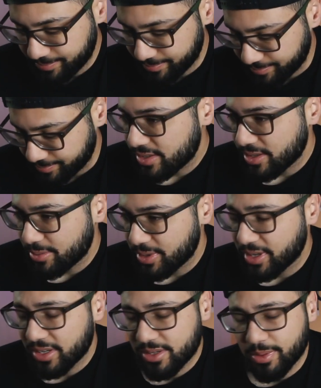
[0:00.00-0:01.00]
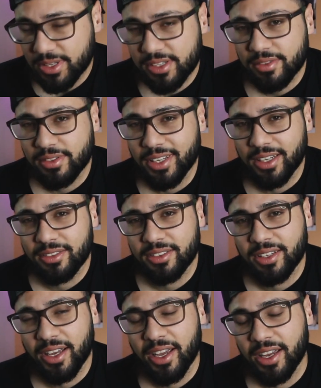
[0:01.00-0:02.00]
it's gonna be an expensive day
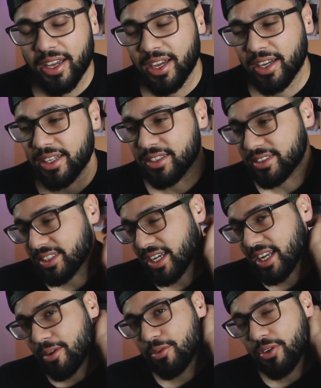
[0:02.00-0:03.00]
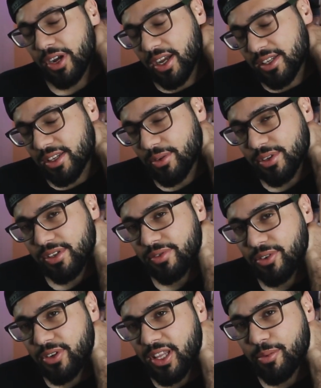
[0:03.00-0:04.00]
today and yeah let me know guys how was it
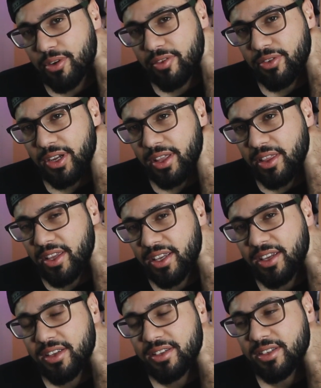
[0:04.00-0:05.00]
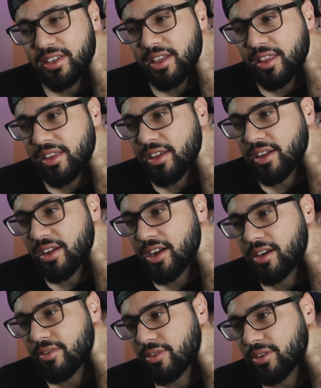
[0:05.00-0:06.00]
for you let me know if you got the Yeezys and the
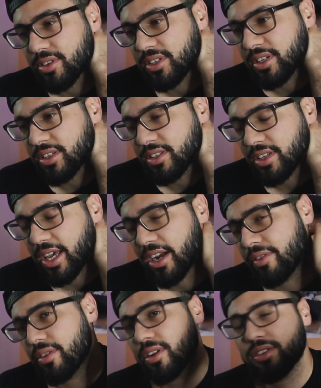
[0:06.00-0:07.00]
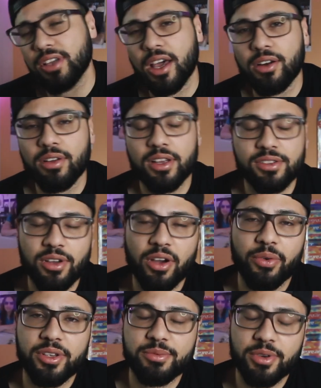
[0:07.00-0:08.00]
Air Forces and if you're new to the channel as
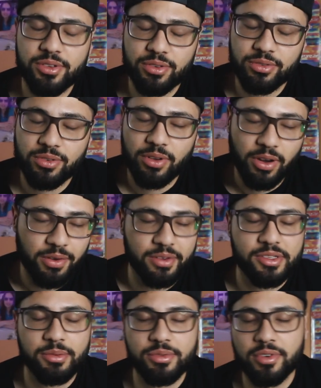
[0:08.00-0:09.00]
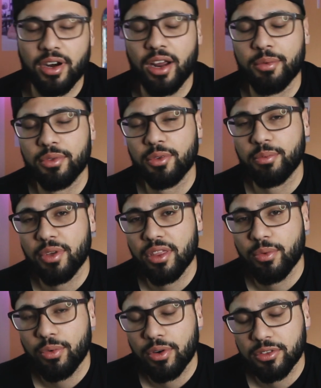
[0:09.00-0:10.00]
always make sure to go down and subscribe it will mean
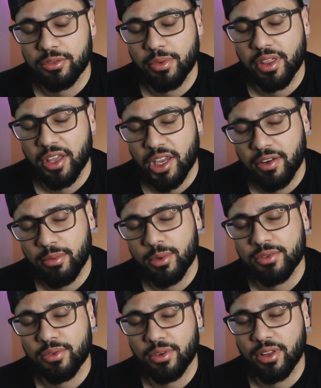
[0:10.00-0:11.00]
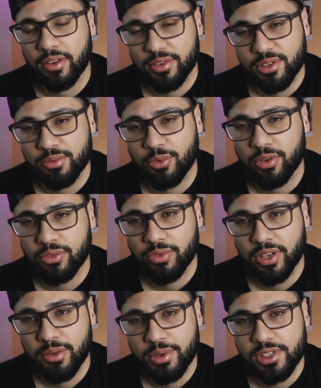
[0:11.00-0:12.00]
the world to me thank you very much for love and support
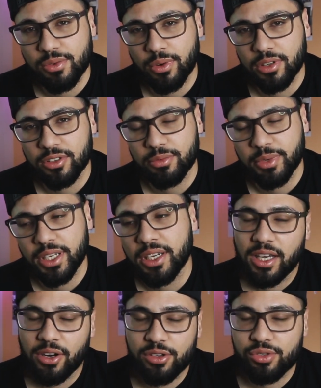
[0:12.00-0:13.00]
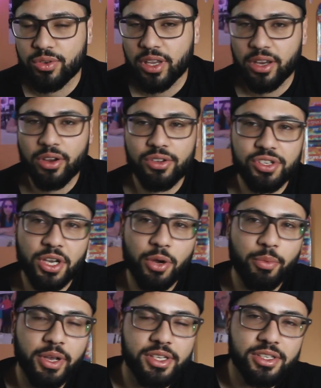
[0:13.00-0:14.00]
it really means the world to me and also you can go check
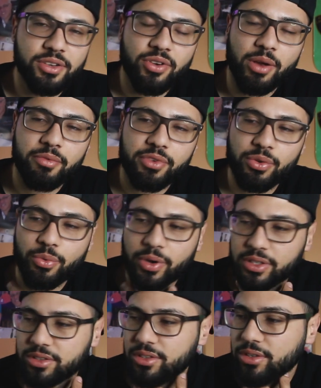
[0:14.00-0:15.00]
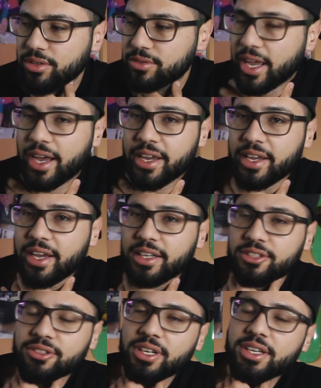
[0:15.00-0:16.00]
out my Instagram if you want to and uh,
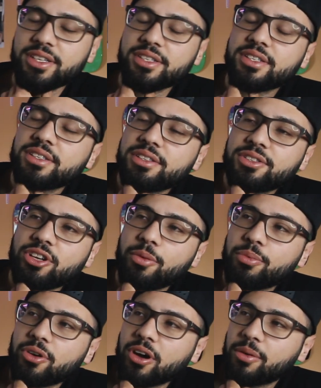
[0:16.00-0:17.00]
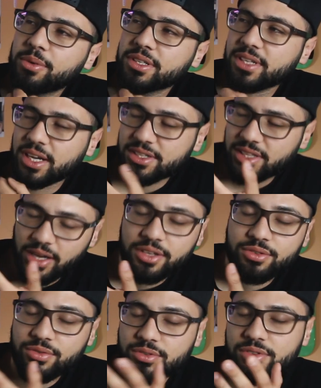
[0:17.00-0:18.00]
yeah today's top comments actually I
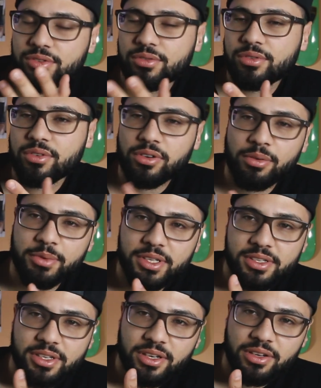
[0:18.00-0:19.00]
choose two comments here